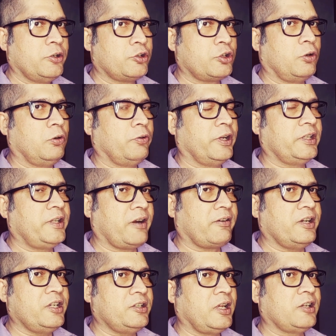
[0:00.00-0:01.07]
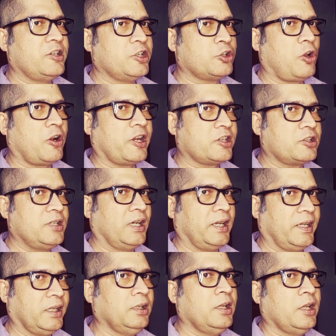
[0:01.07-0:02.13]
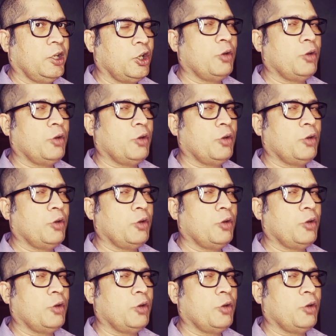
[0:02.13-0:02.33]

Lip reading: So when there is a dishonest dealing,